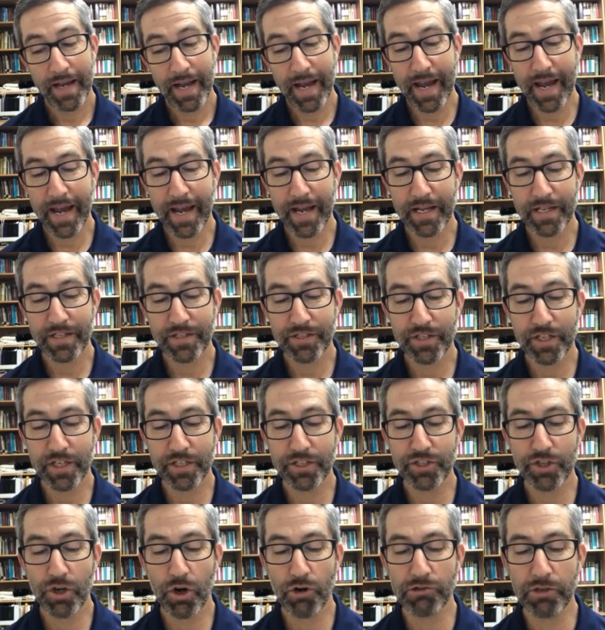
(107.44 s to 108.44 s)
And a
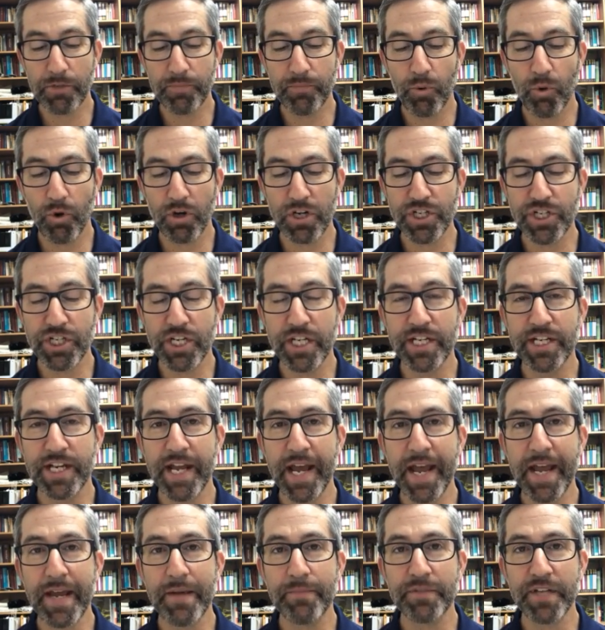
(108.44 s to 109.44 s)
Torah portion
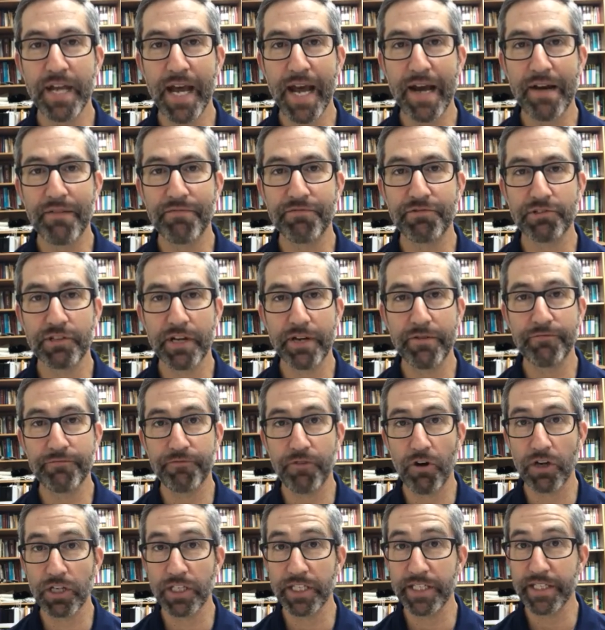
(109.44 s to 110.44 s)
named after a
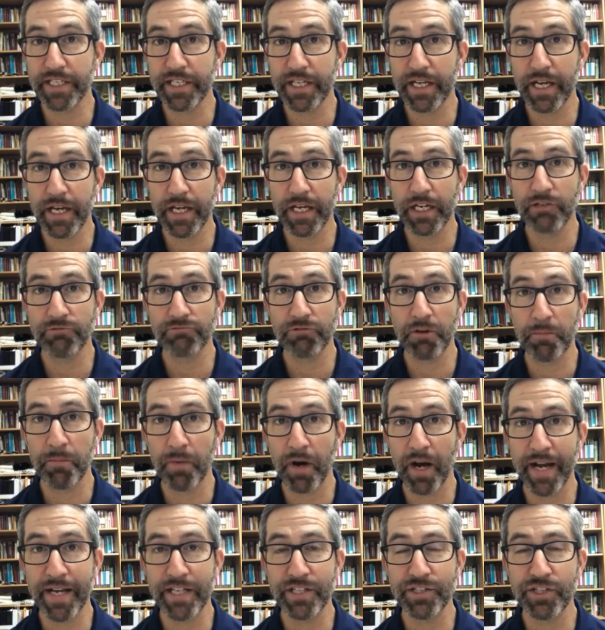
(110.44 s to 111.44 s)
foreign king
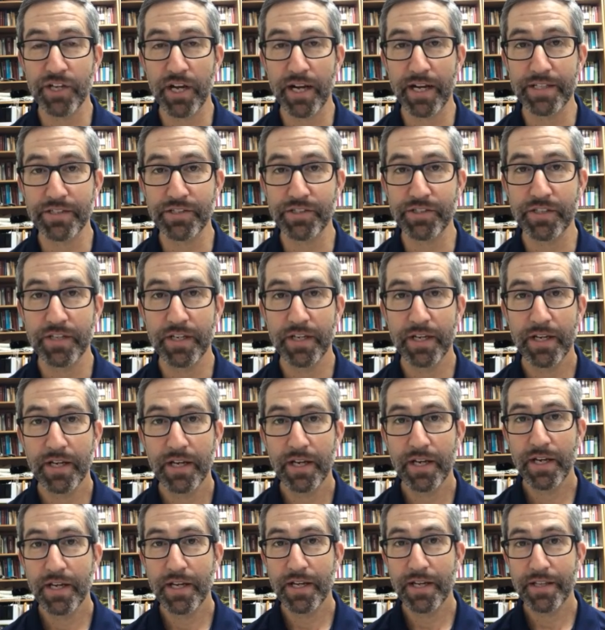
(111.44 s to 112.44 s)
reminds us
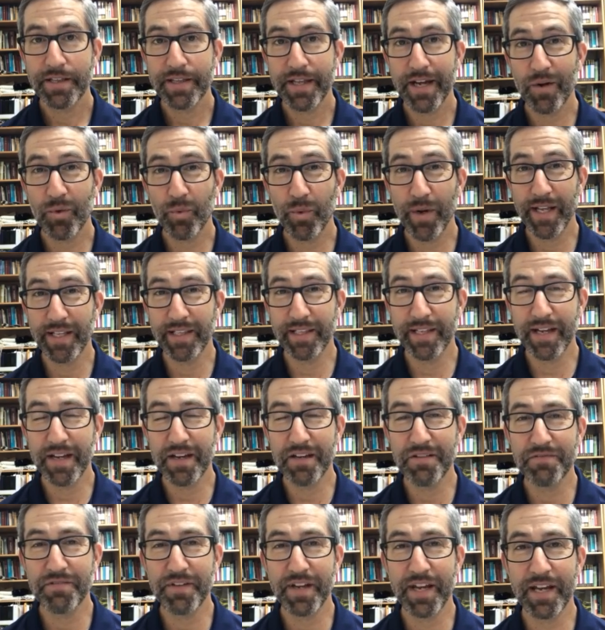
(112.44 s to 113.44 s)
that we
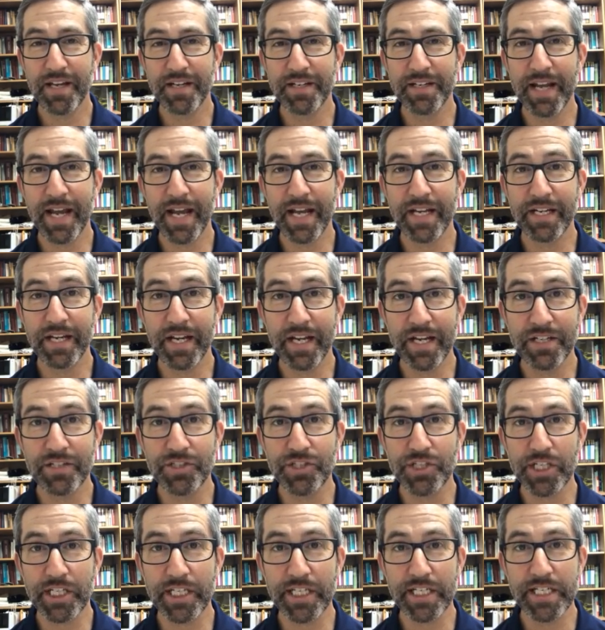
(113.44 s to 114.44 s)
live in an
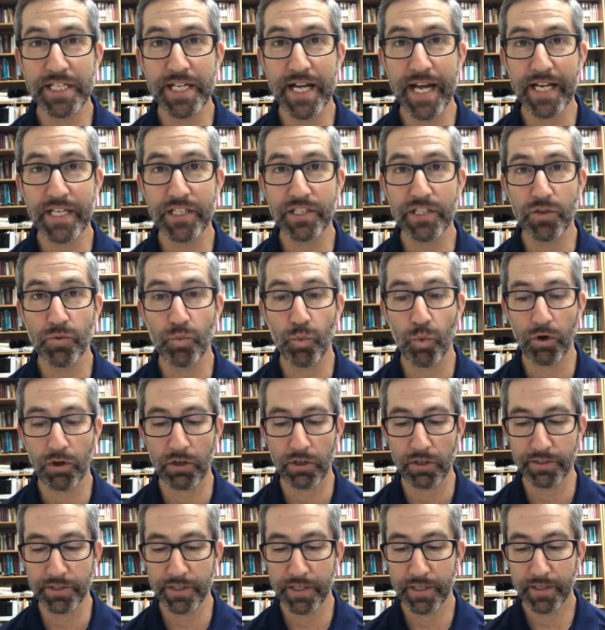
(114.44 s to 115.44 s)
interconnected
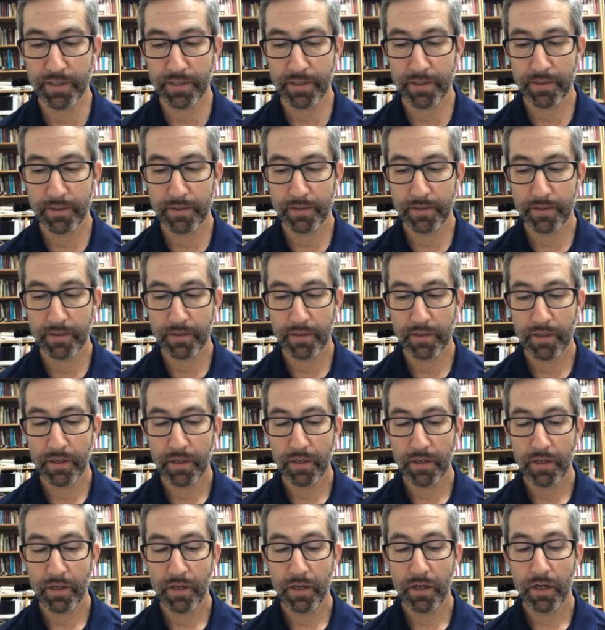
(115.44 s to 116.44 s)
world.
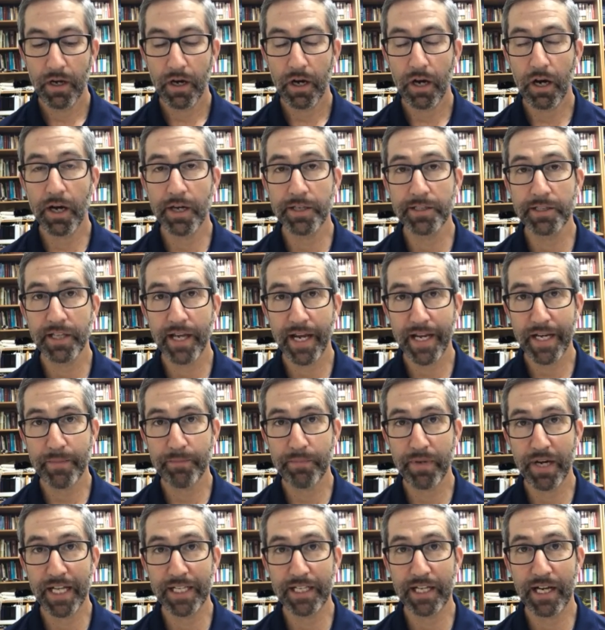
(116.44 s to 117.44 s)
Unlike
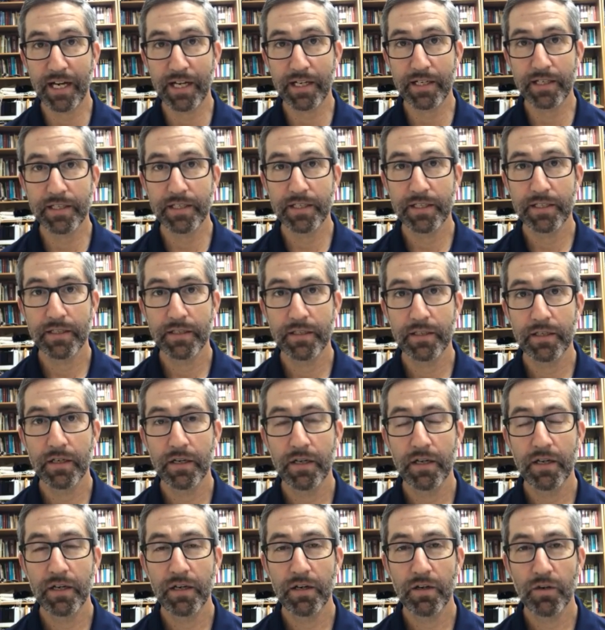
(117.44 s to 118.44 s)
Balak,
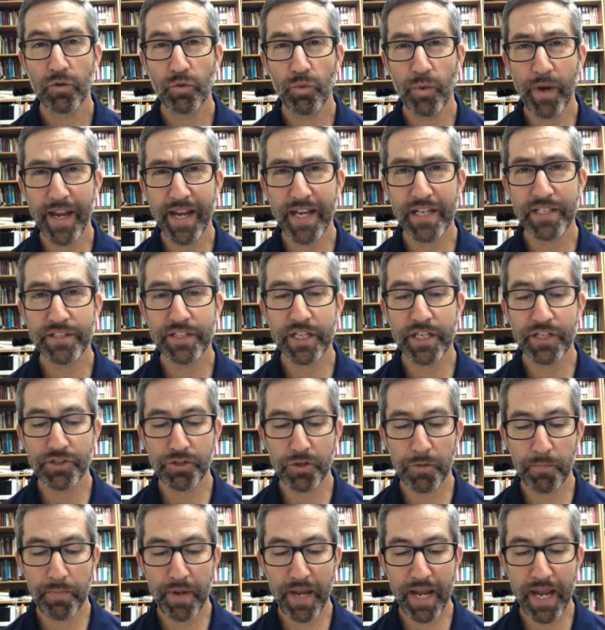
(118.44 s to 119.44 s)
we
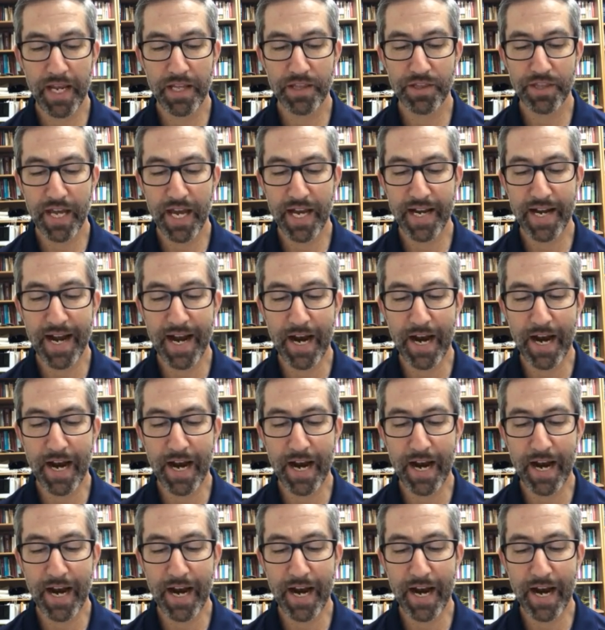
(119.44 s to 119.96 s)
anticipate that